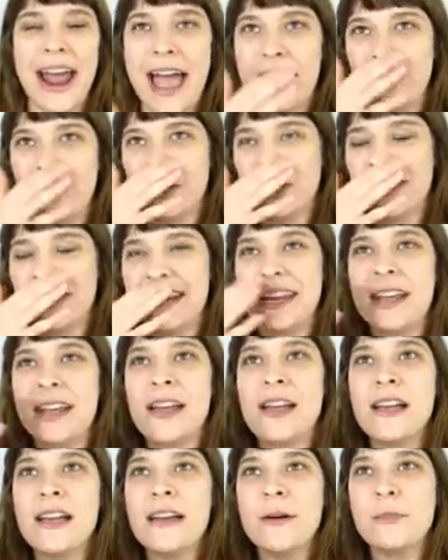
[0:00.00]
And
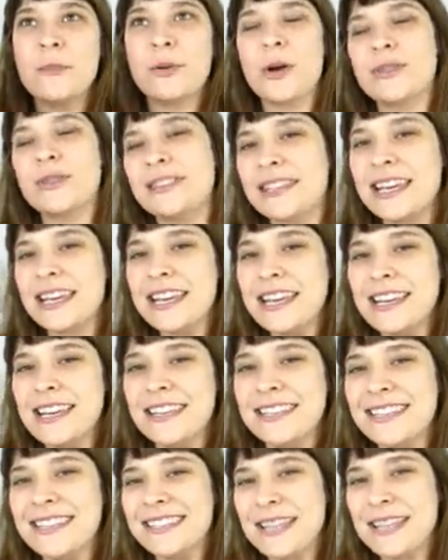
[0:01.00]
she proceeds